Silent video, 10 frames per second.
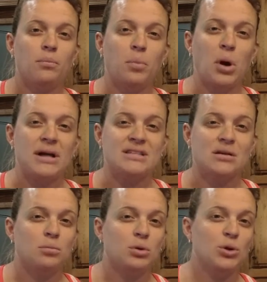bought
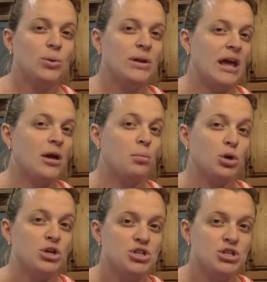some Blue Lake
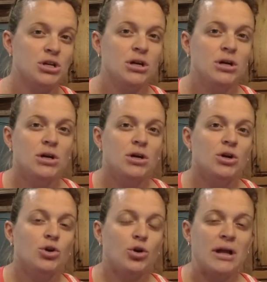bush
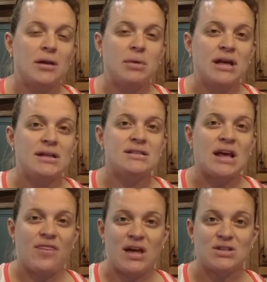green beans
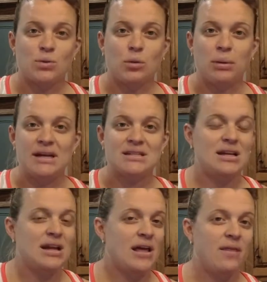and that's what we
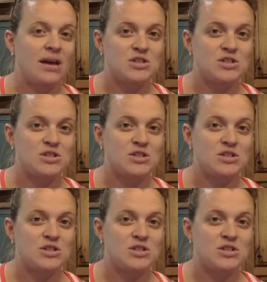planted. They